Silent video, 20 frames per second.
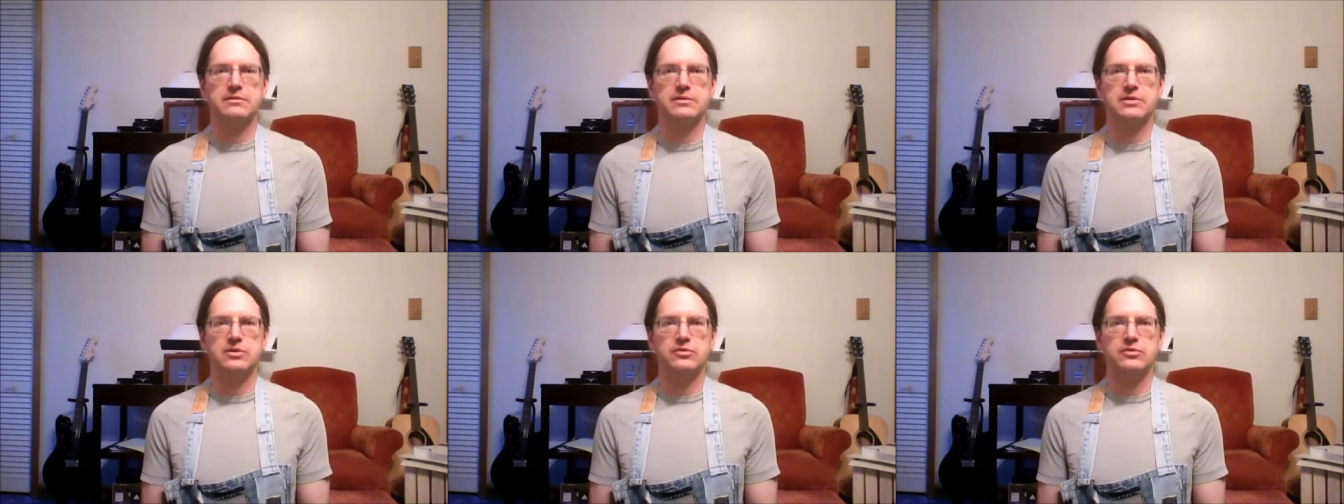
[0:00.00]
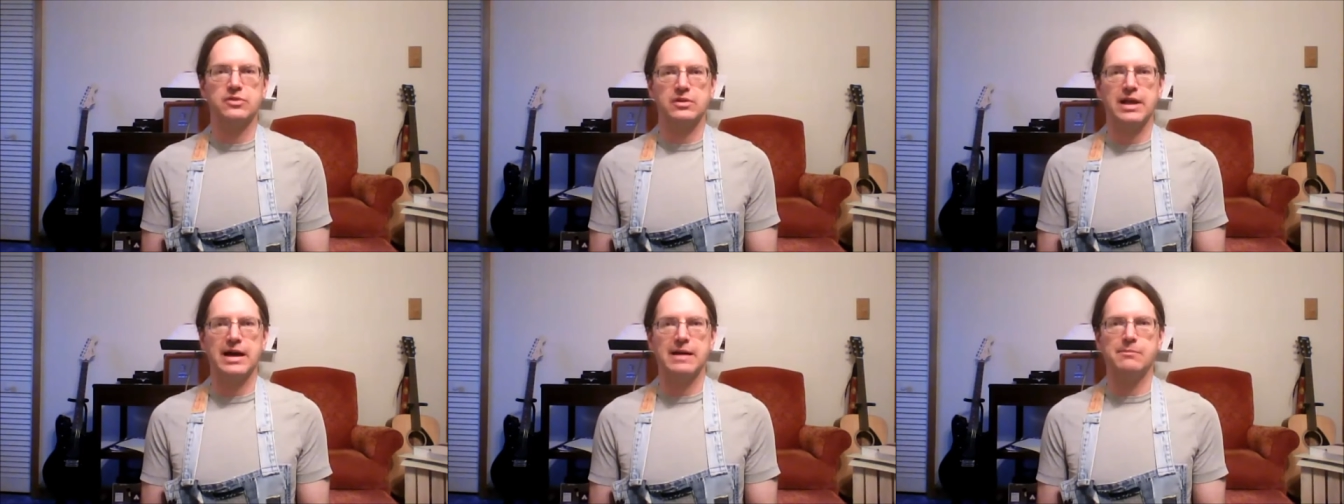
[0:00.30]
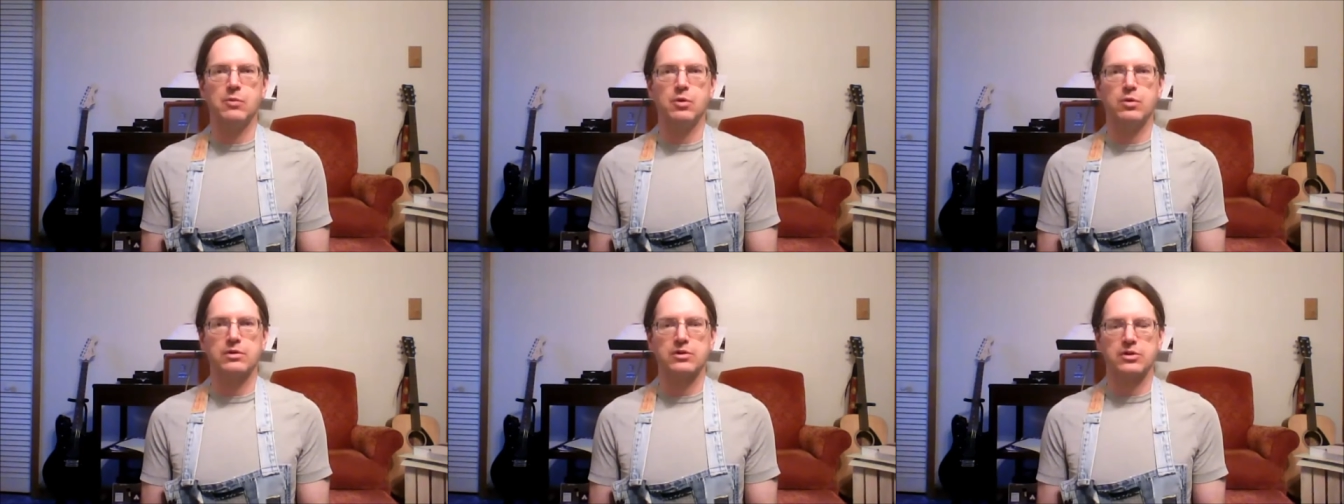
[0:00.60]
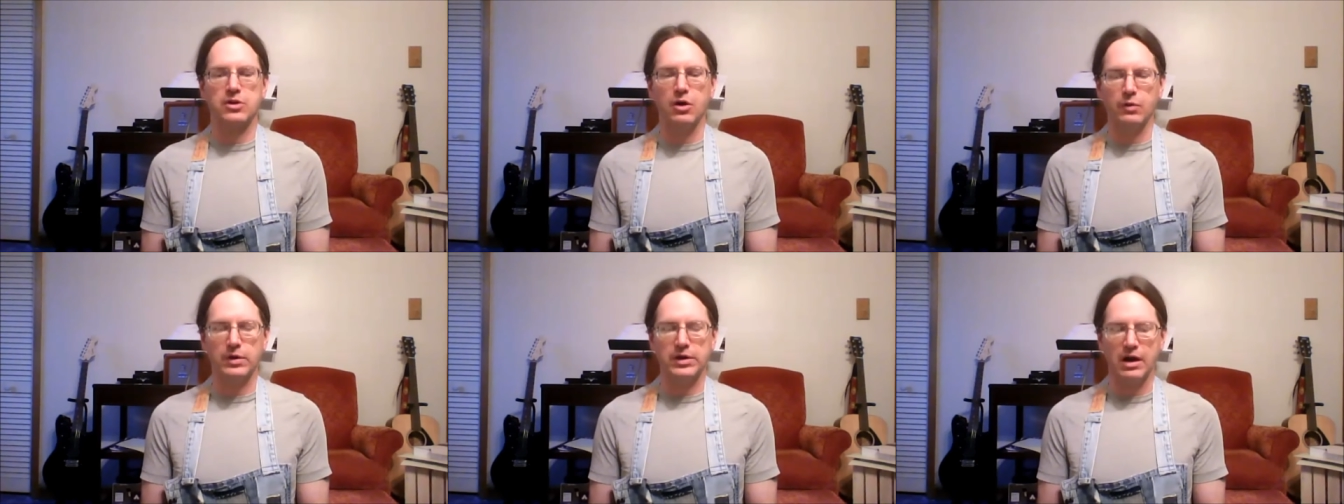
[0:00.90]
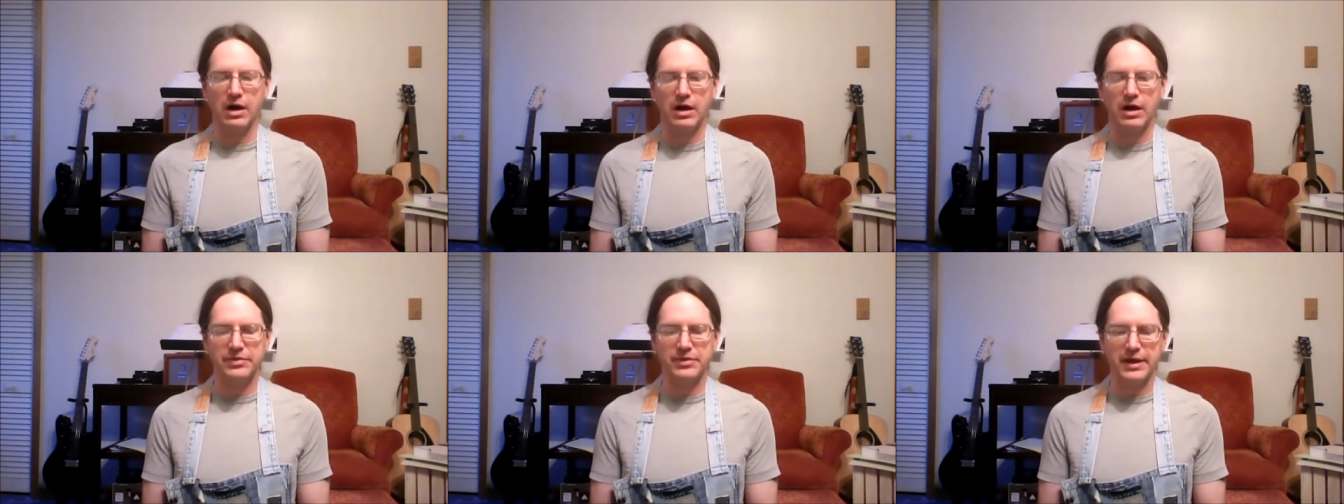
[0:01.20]
there's a lot more going
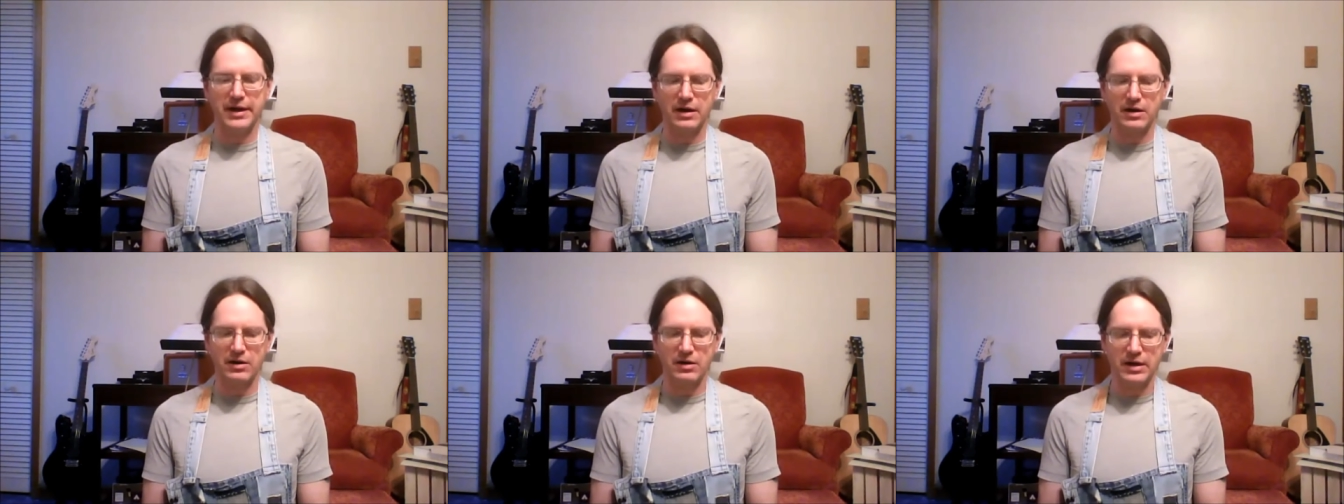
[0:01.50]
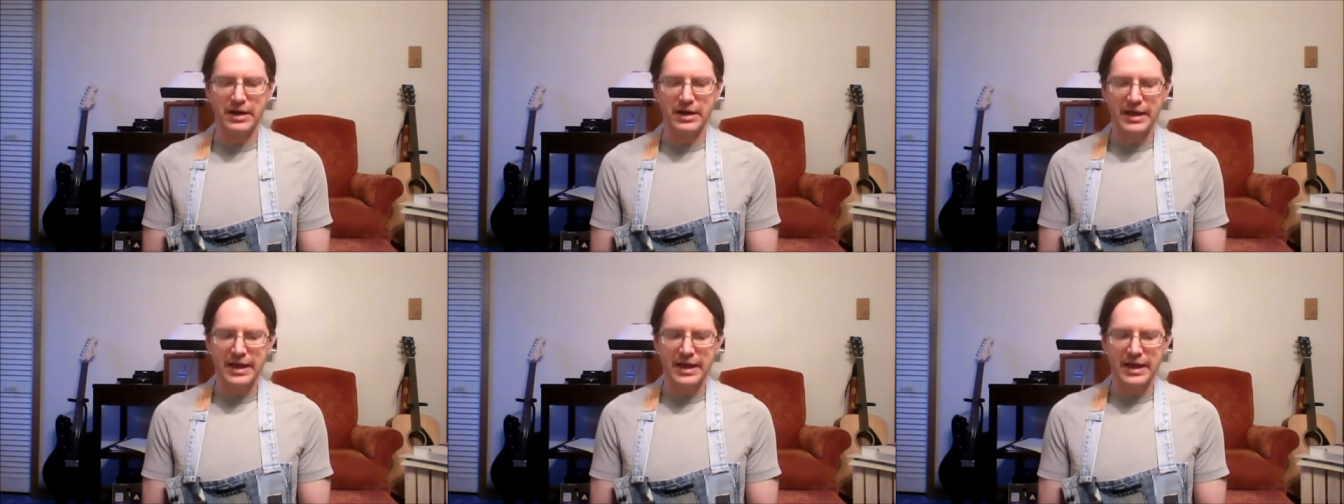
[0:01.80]
on there.